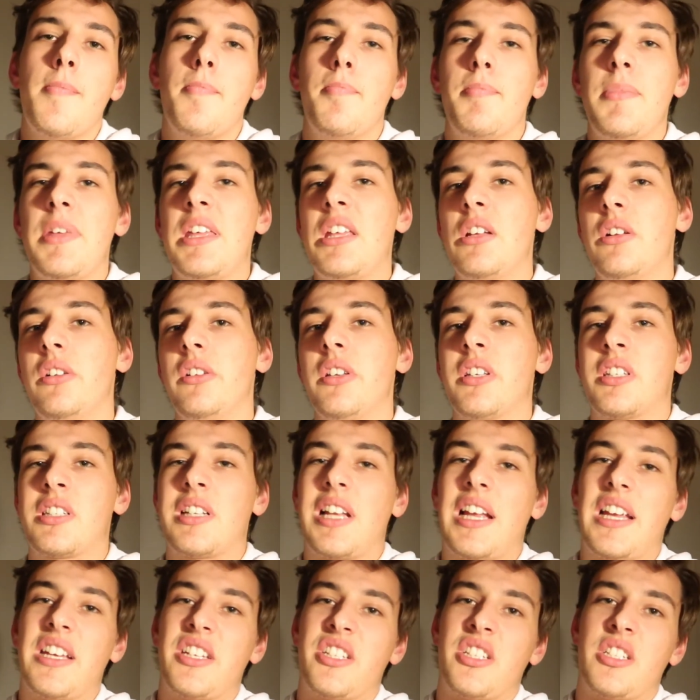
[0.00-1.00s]
meal
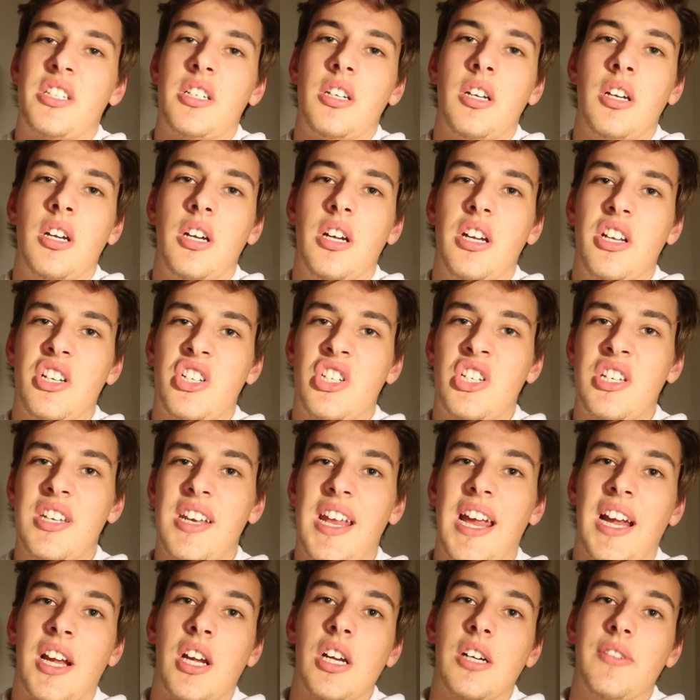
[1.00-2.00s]
slash
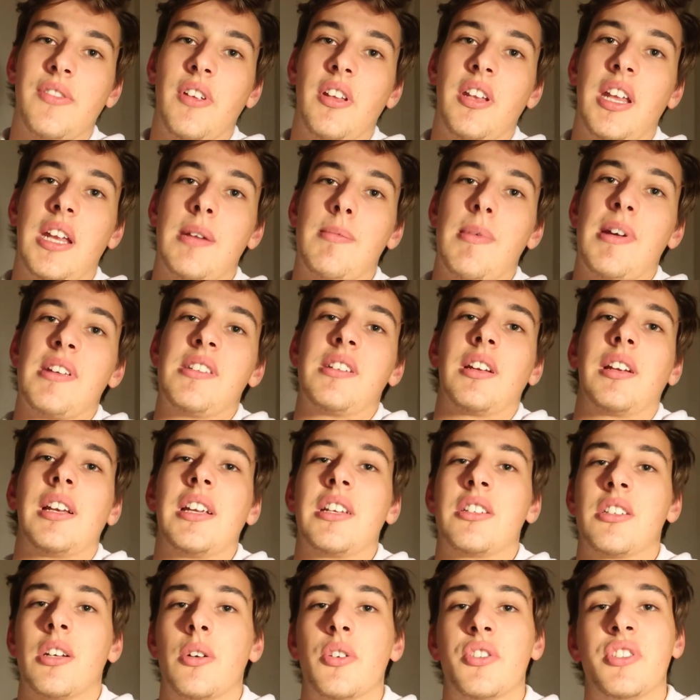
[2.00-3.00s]
snack of the day,
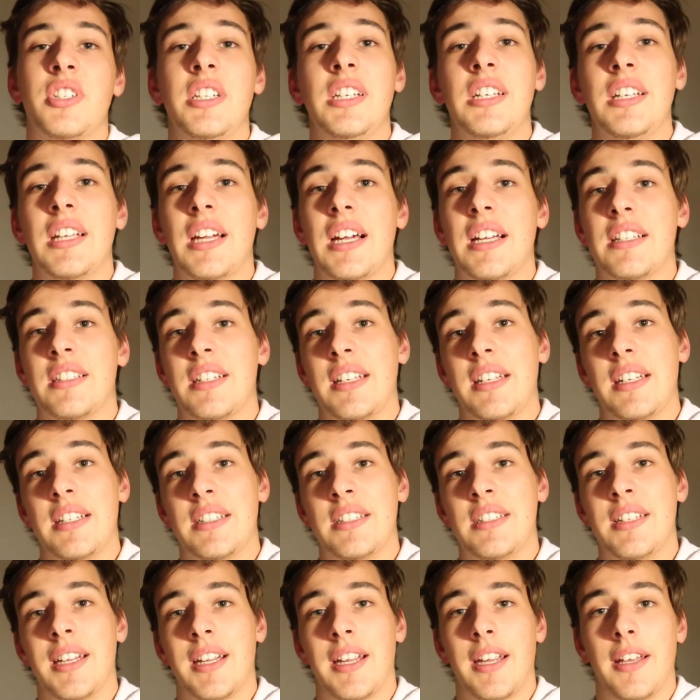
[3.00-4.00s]
basically. So see you guys in
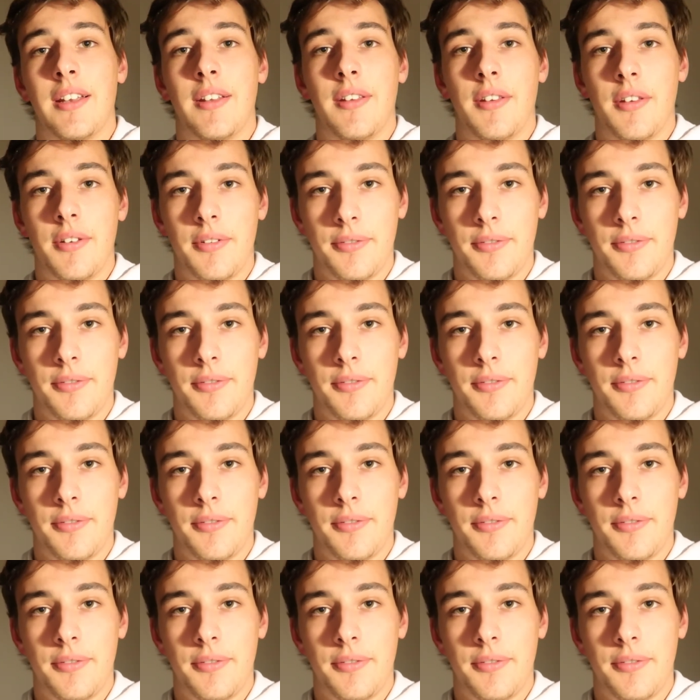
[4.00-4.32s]
a second.